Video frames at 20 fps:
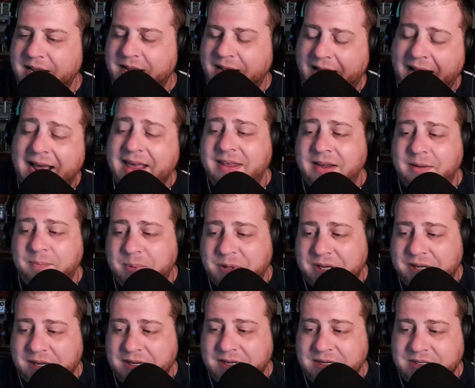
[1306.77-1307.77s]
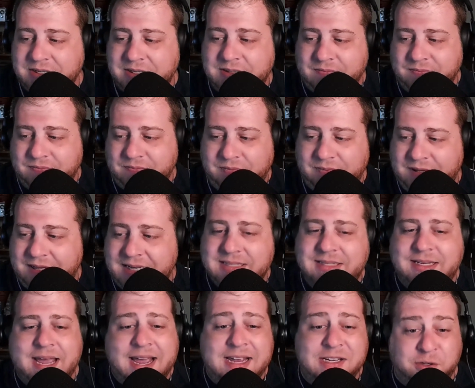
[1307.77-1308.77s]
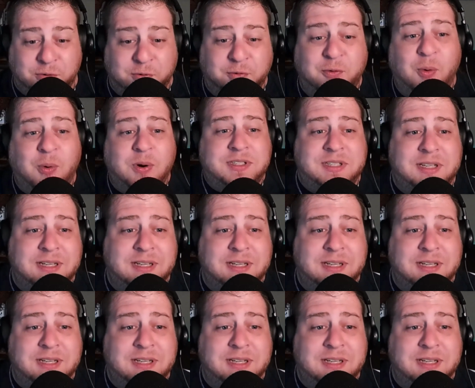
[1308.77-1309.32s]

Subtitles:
I think, because these guys are forced